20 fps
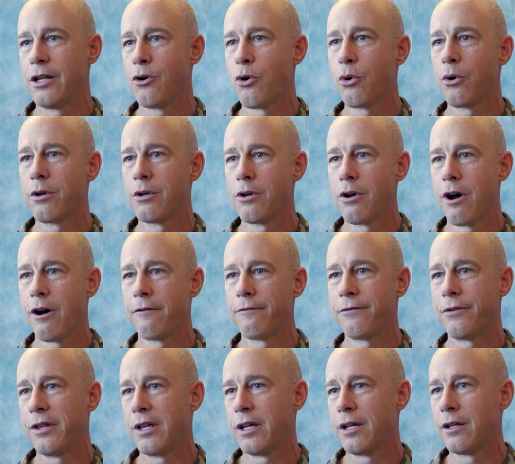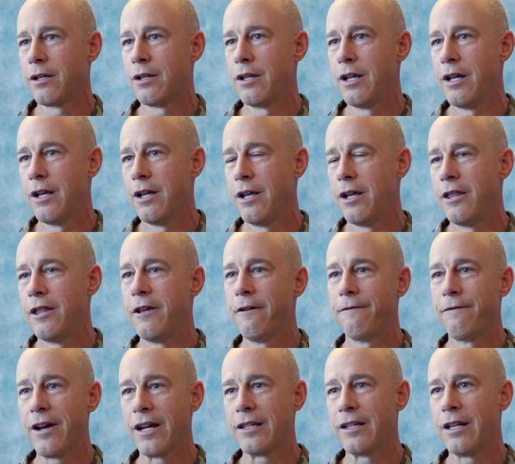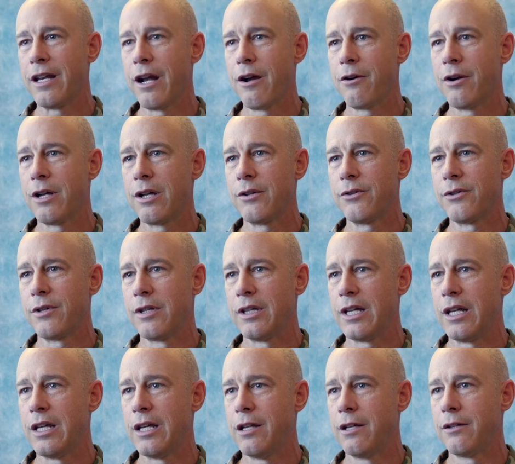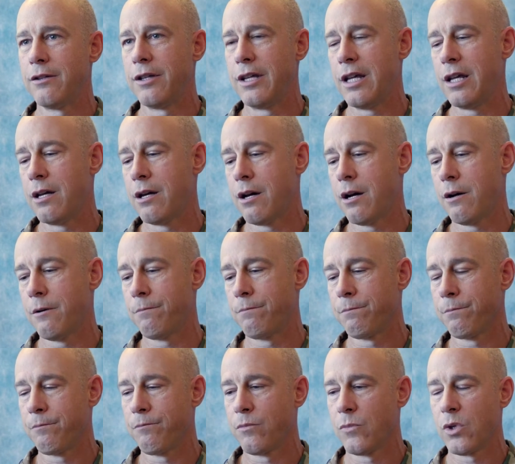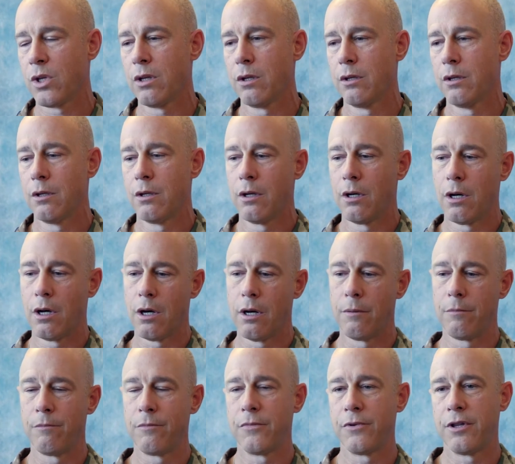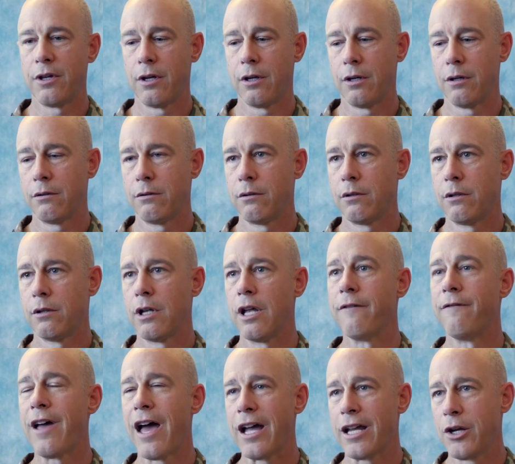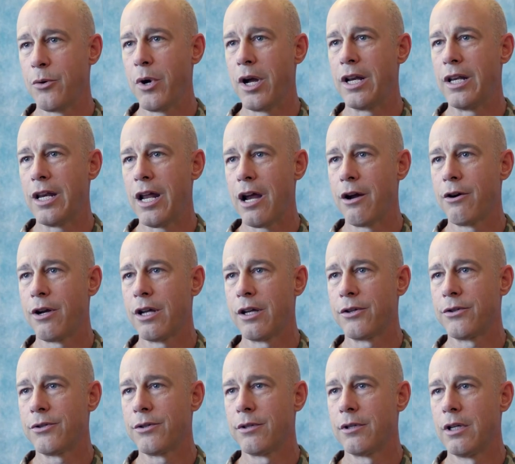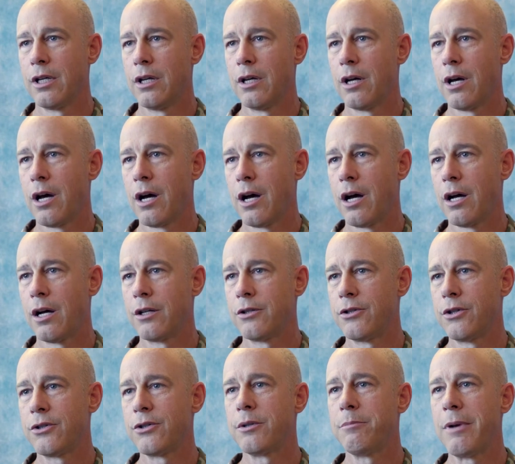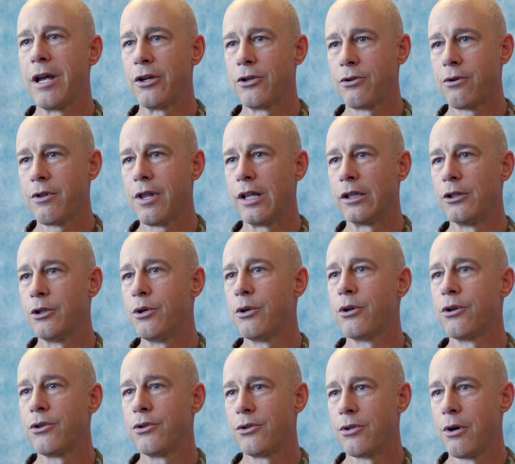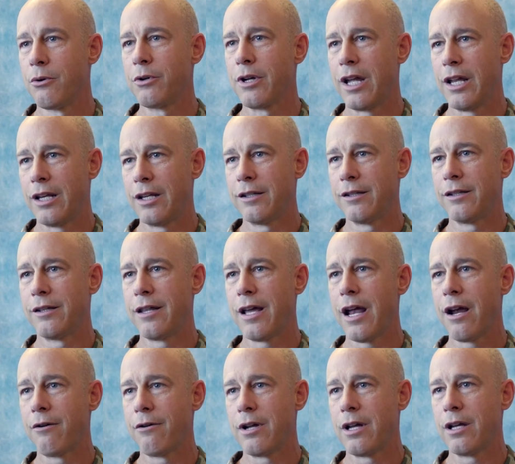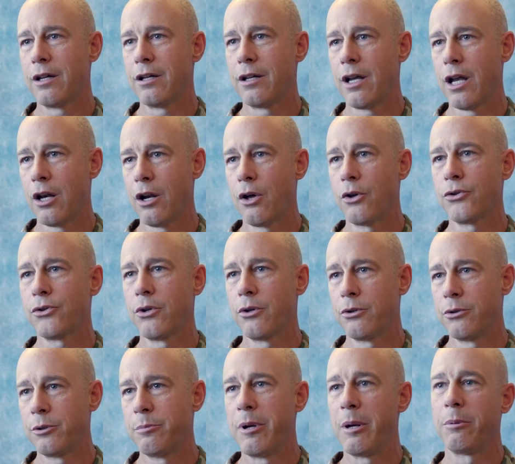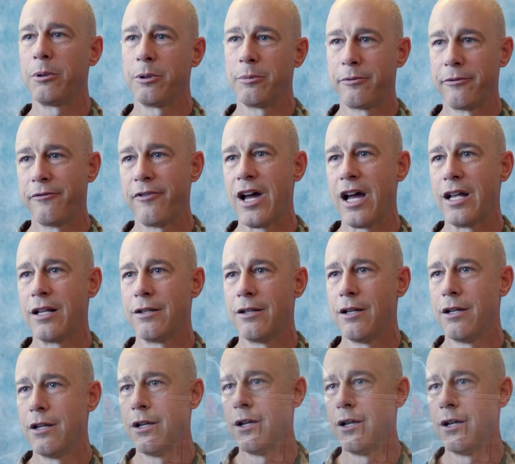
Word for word: cordon off the, the affected areas and the, the, um, um, the evacuated areas, uh, just to make sure that looters don't get into the area, and also to be able to provide